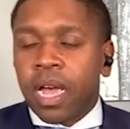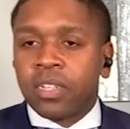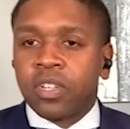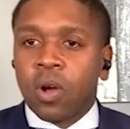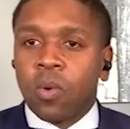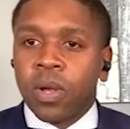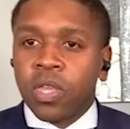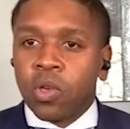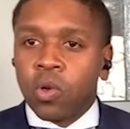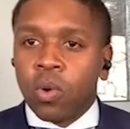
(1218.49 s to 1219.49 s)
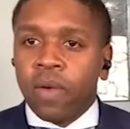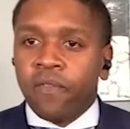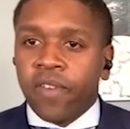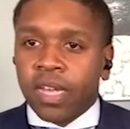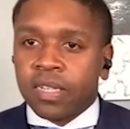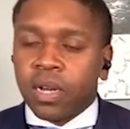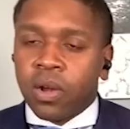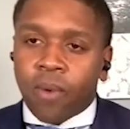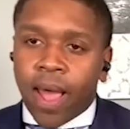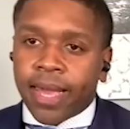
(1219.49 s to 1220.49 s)
And so when you invest
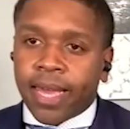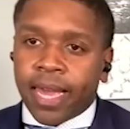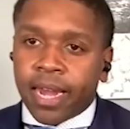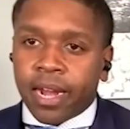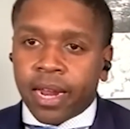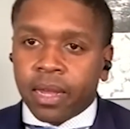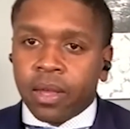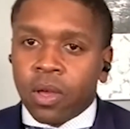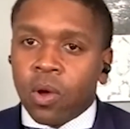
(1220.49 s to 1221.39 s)
in the right candidate